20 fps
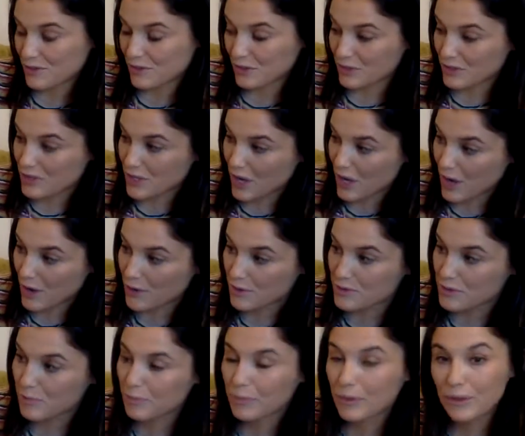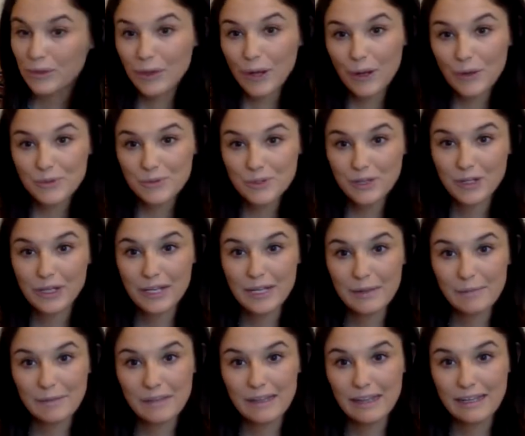or toes. Burrows are going
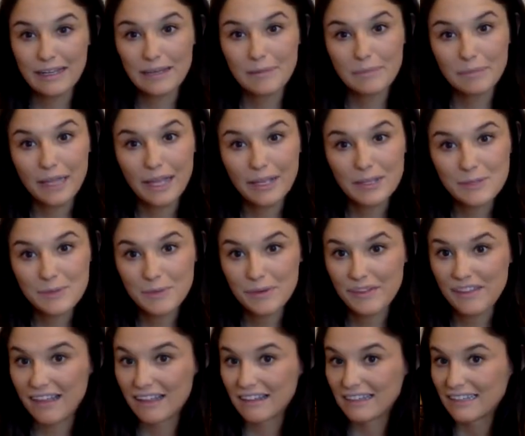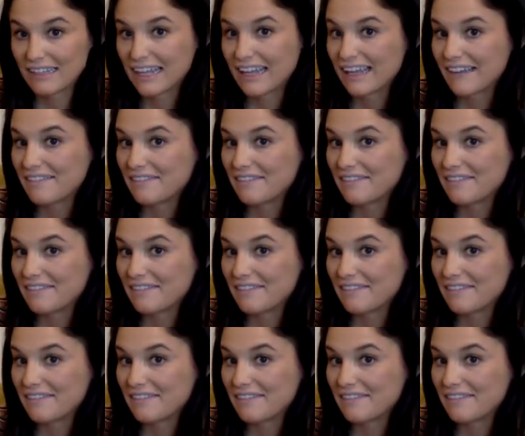to be like a place where they live.